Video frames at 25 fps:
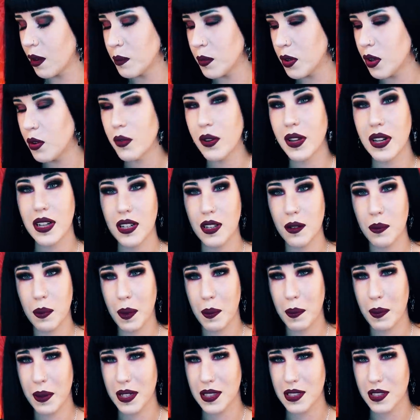I'm not ready to
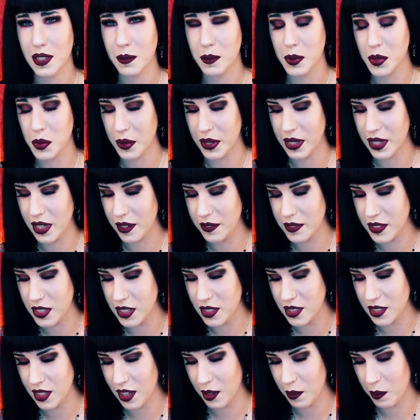be picked up, sweetie. I've
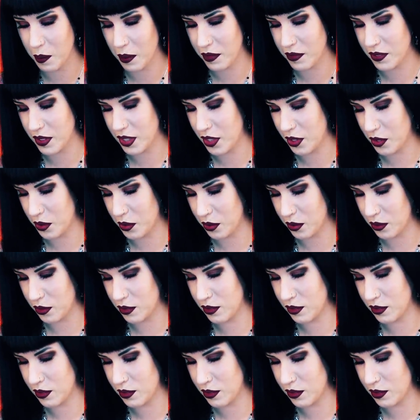just started my video.